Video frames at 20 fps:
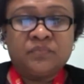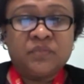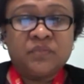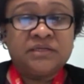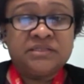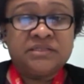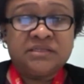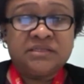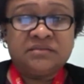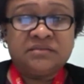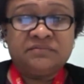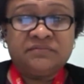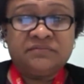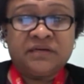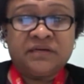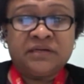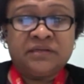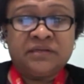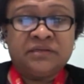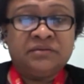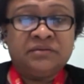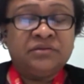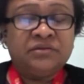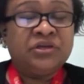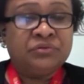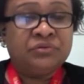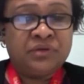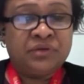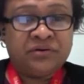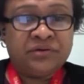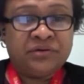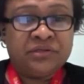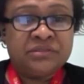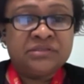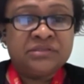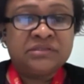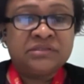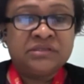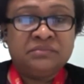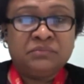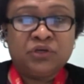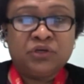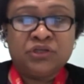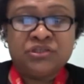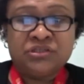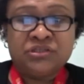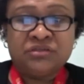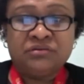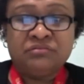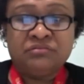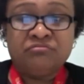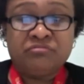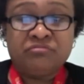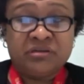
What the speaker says: identify, current and emerging